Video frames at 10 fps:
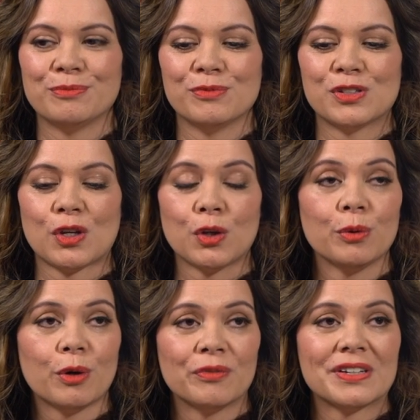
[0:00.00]
So
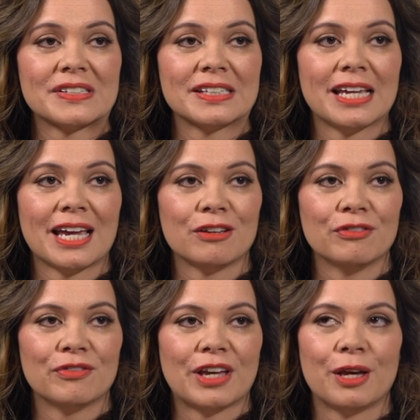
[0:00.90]
you obviously
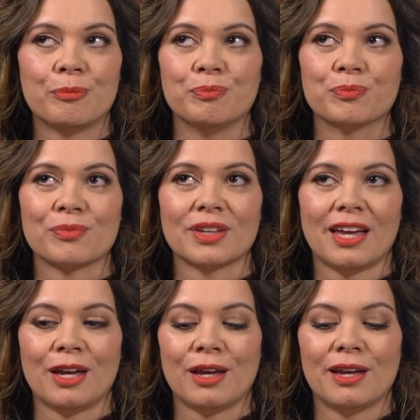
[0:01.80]
have
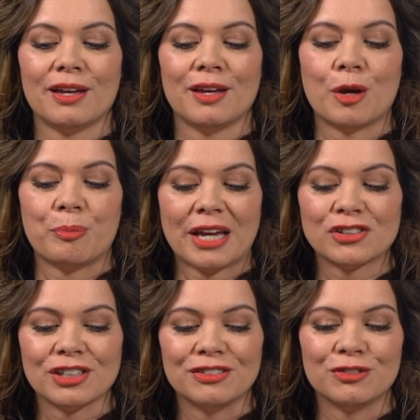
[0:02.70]
a
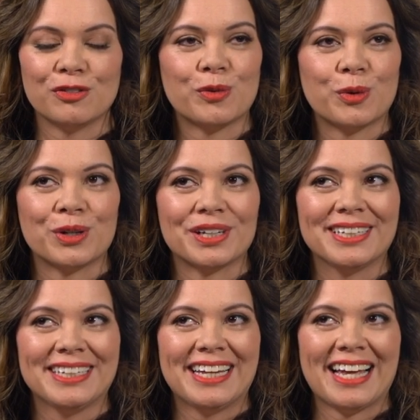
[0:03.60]
passion for
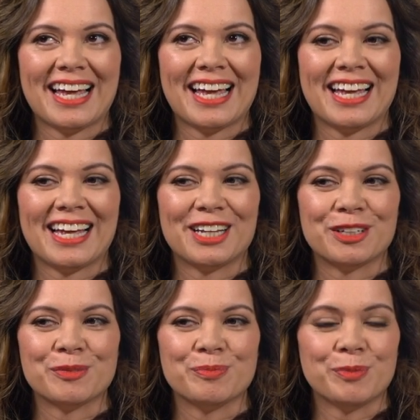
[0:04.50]

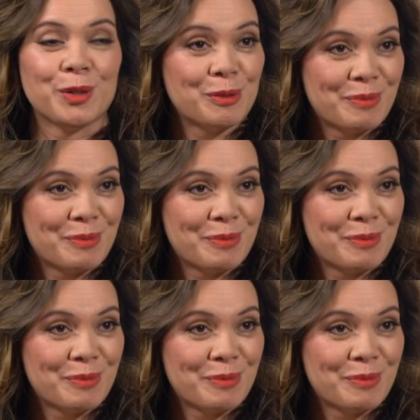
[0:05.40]
beauty